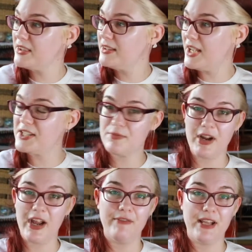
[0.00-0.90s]
I swear I
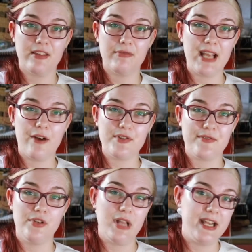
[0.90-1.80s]
have like 3 hours of
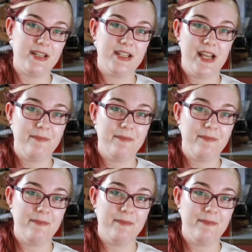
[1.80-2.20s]
good light in a day.